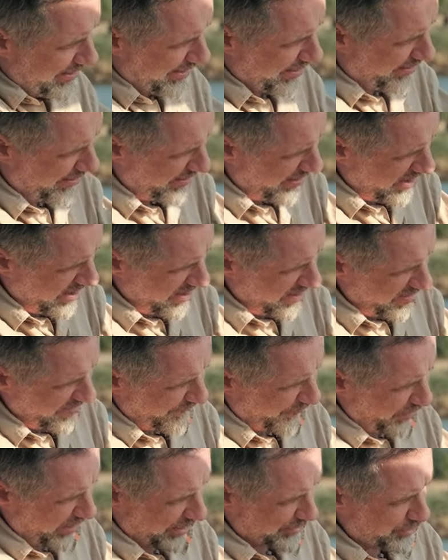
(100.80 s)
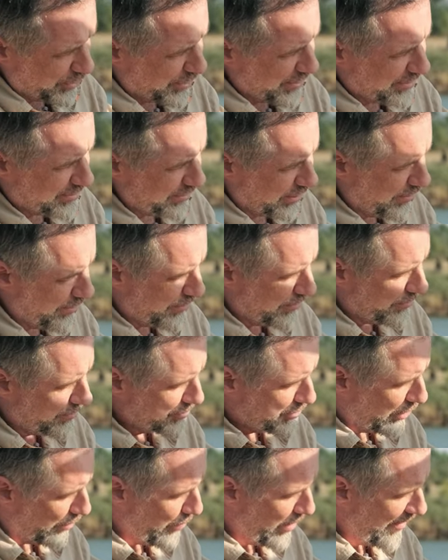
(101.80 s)
here for like dirty
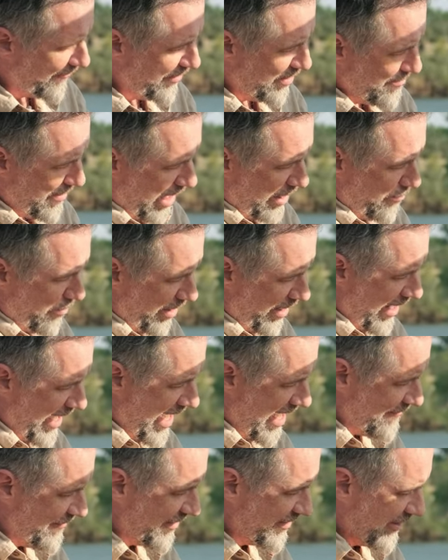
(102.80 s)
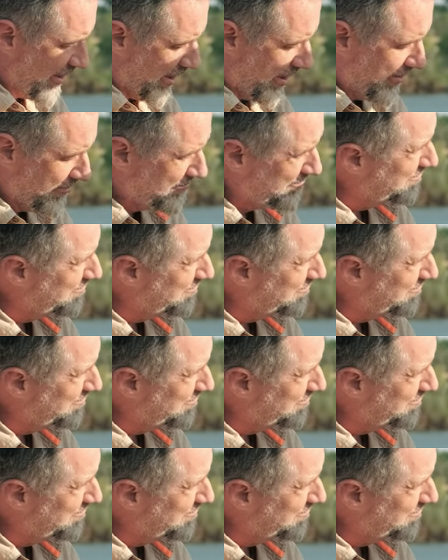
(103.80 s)
clothes or whatever you might want to have in there.